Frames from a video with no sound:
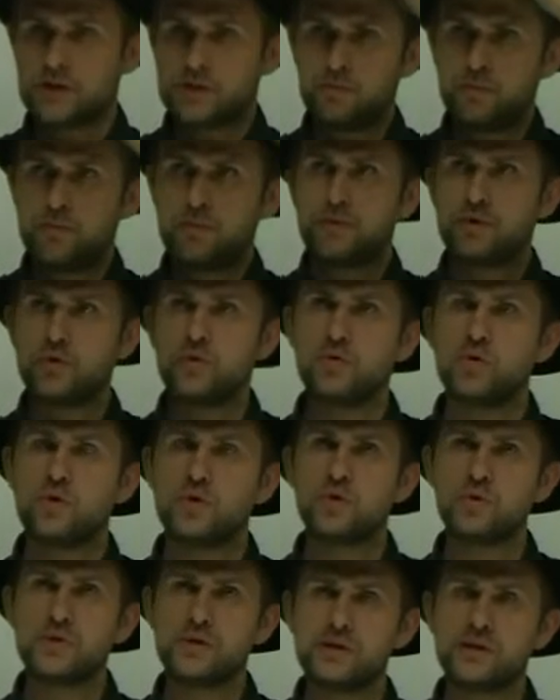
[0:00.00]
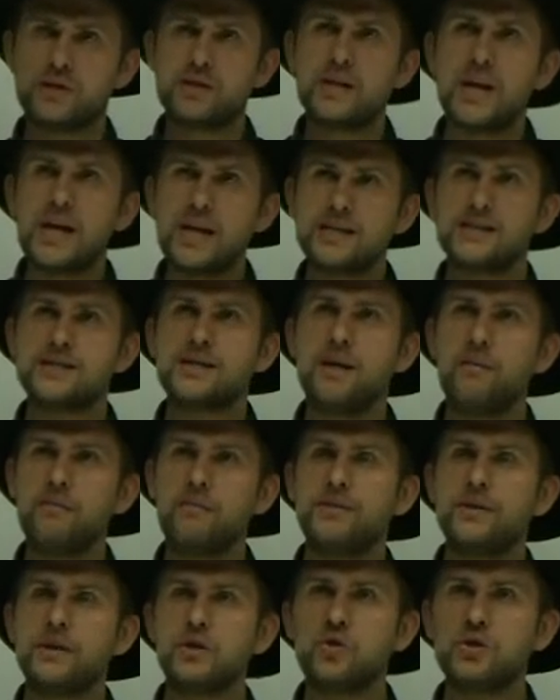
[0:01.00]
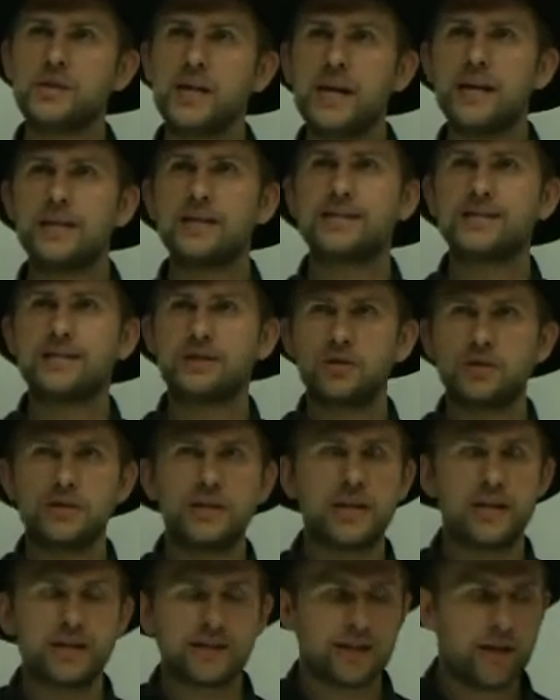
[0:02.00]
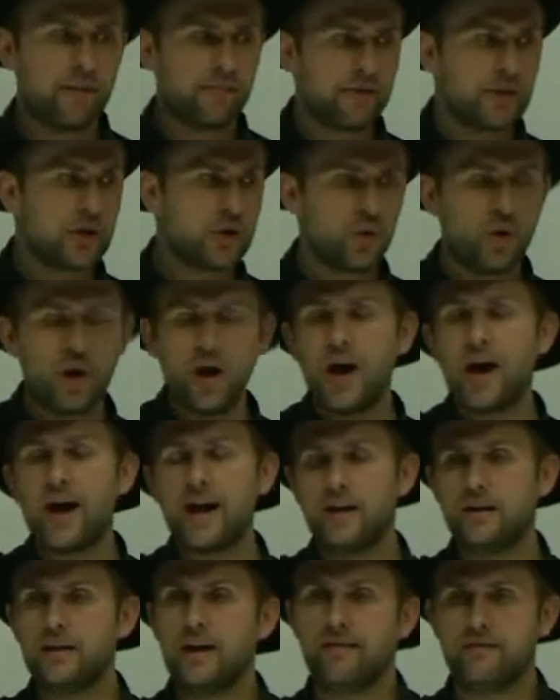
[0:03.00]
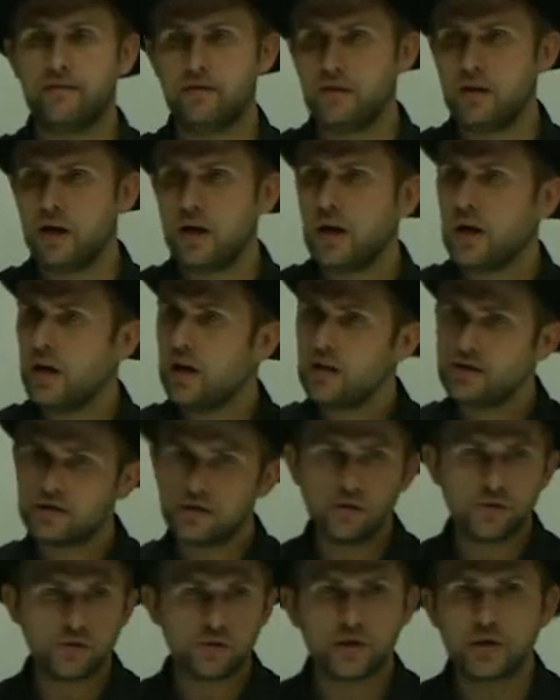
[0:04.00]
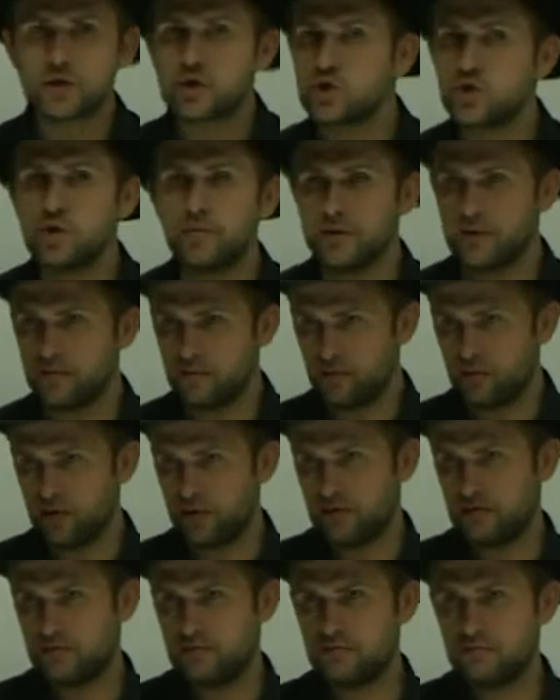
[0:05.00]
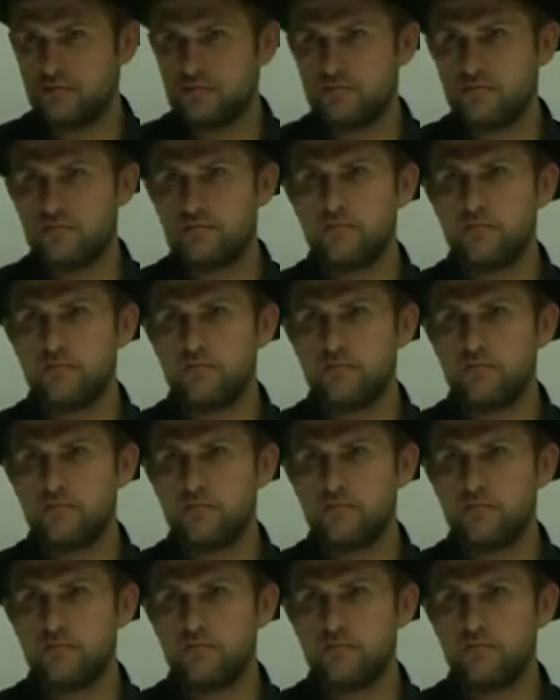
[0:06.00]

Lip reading: To say something, to say something to a high level. It's also extremely important.